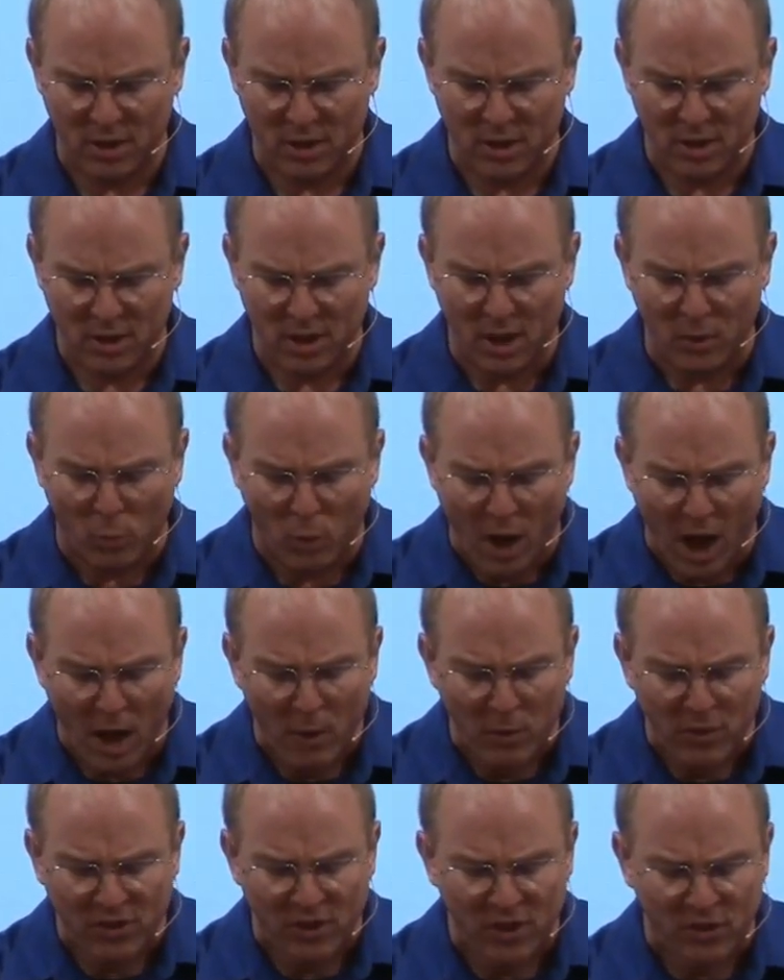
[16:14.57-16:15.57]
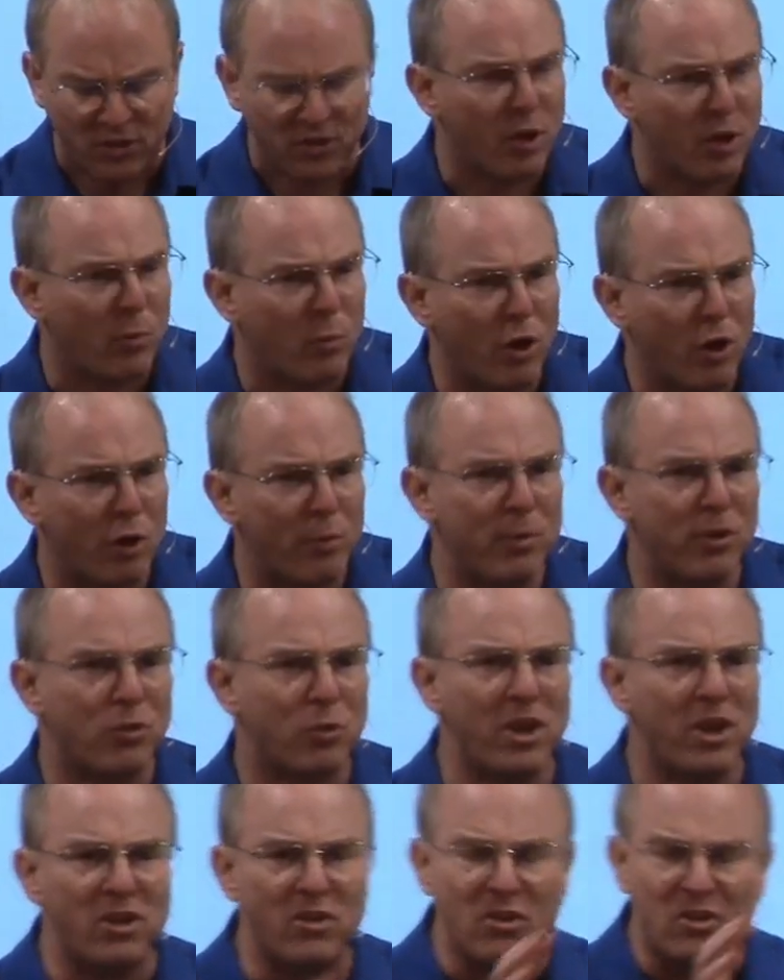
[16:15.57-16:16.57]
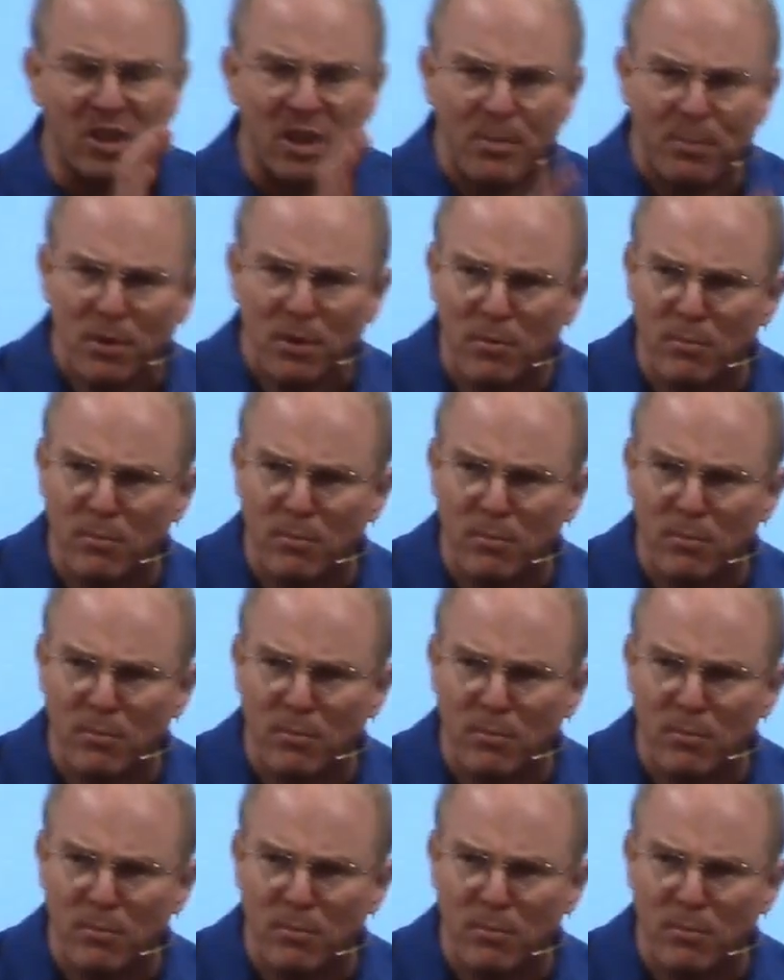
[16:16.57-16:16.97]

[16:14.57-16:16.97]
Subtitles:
And why was he somewhere between deeply